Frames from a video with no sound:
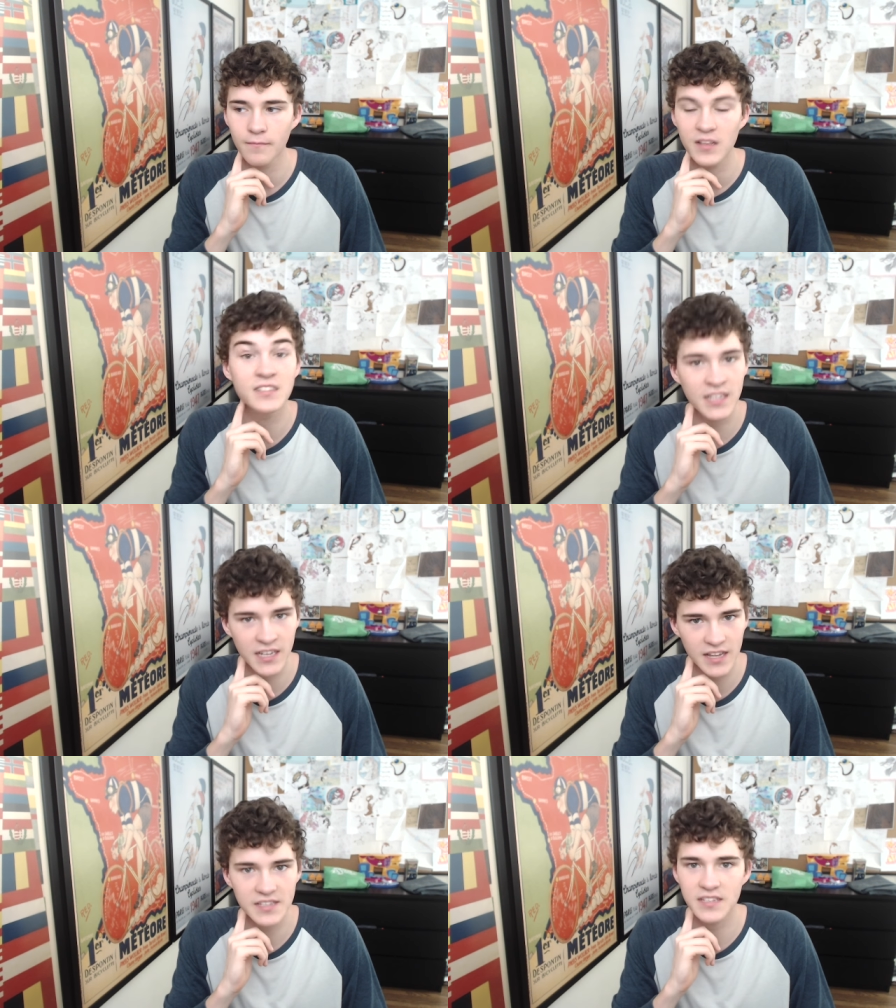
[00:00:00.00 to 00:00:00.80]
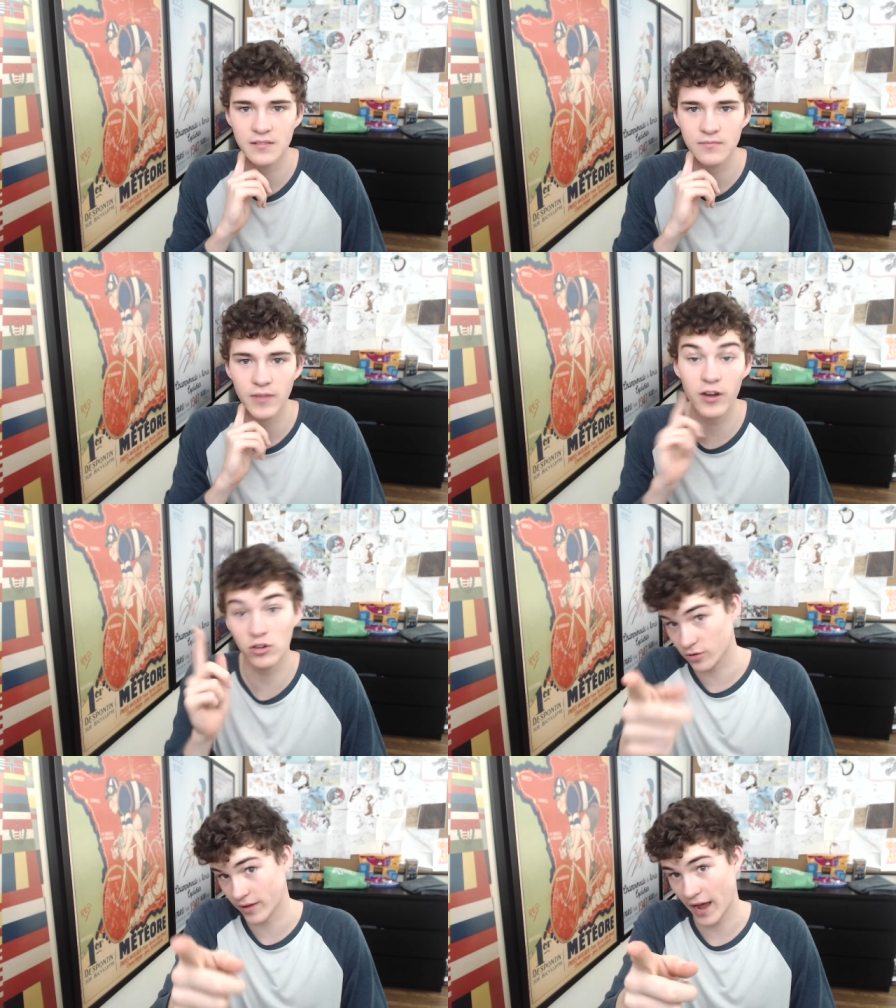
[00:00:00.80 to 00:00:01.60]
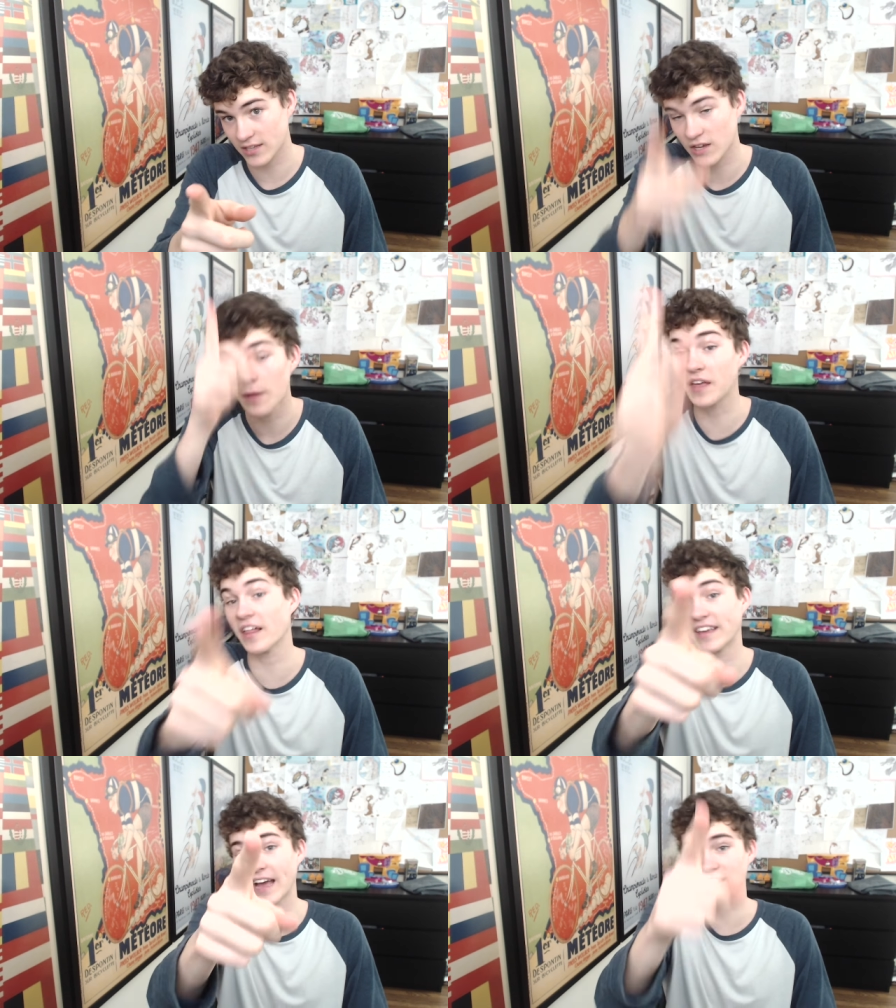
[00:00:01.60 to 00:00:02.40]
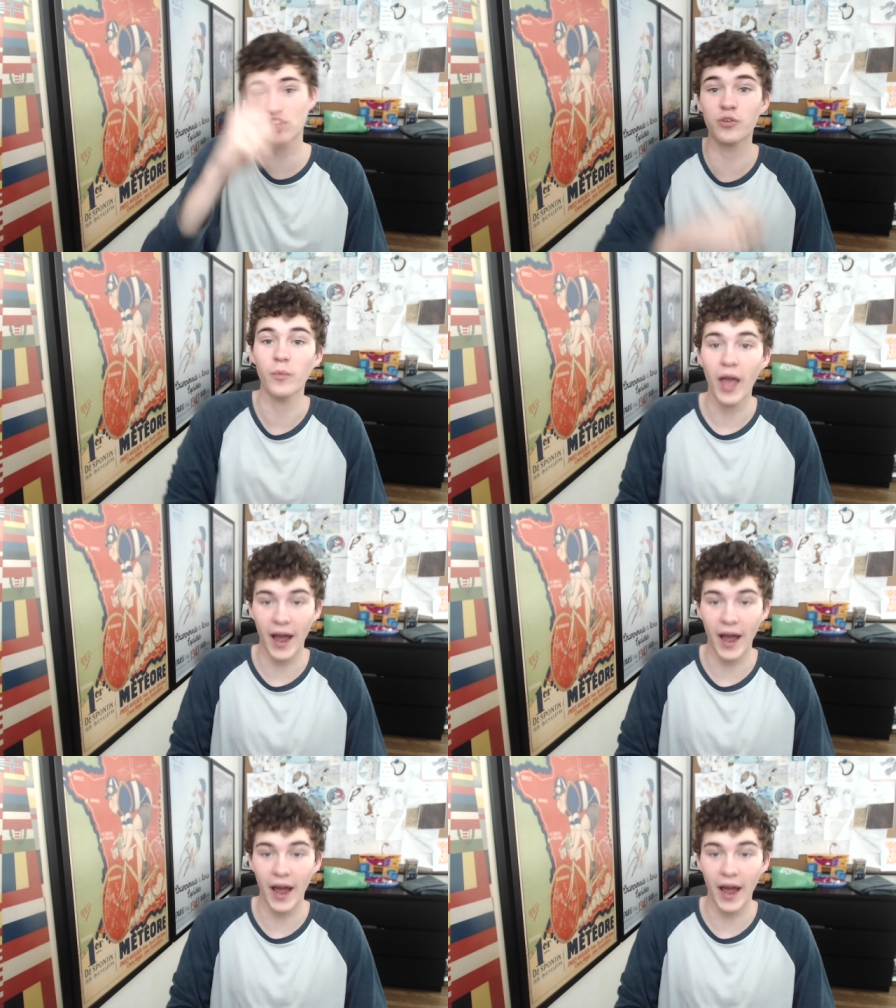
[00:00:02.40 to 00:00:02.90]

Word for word: Zeniths and also cats. They like cats too.